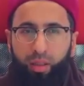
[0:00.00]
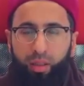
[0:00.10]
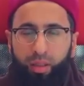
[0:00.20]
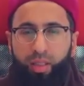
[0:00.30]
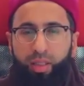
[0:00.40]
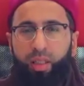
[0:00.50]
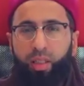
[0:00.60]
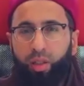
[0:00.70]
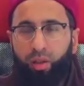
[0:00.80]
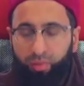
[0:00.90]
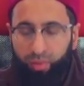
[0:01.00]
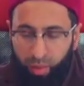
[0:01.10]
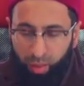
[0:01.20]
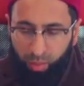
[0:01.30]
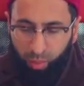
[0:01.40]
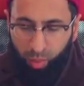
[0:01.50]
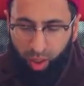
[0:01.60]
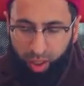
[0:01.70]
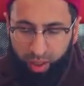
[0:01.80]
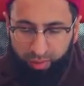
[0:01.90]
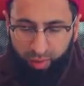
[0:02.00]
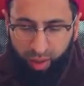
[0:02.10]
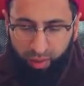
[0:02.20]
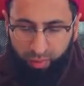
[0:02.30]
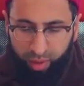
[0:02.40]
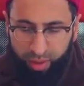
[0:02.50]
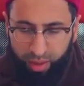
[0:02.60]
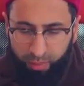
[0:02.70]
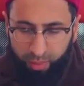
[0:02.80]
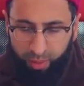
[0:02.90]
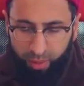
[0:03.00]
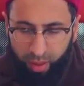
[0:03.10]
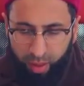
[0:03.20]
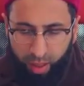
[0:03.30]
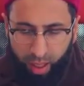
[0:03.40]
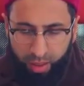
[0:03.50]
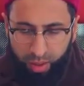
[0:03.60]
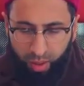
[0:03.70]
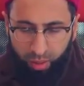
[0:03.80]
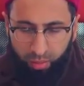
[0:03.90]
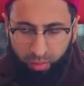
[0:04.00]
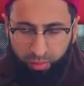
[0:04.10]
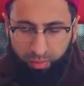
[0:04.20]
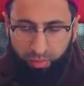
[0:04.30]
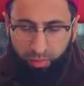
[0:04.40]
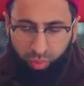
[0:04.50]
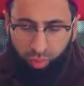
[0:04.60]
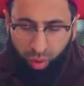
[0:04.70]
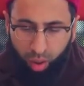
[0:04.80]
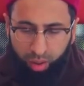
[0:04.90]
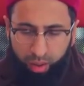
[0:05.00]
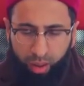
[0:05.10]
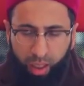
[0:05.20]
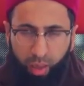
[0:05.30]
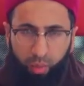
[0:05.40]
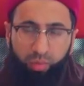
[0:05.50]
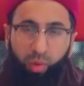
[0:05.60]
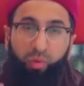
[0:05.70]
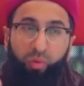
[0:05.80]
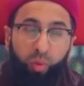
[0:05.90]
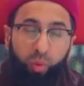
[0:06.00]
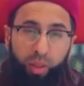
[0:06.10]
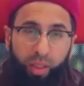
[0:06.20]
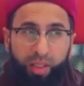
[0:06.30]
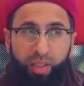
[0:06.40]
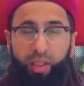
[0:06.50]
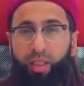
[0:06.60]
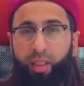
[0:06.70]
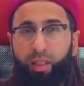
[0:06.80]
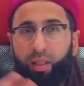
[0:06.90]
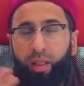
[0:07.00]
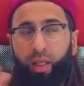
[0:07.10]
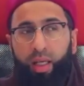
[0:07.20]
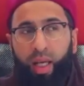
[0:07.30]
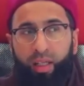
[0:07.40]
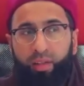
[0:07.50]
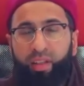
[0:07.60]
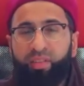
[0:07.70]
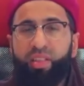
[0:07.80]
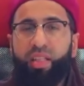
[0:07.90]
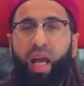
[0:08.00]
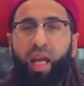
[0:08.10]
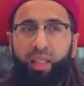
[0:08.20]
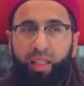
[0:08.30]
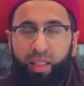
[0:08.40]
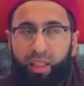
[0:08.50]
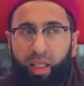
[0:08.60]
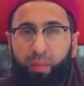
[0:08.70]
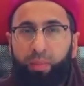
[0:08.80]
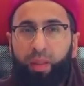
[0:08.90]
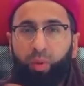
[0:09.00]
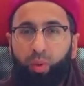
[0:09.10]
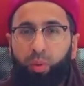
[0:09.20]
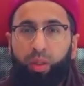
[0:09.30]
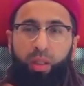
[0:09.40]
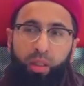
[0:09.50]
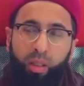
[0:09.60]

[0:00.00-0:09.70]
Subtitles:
the circle of Imam Abu Hanifa, for example? And so rather it was more fluid. And a circle kind of gives this idea that people were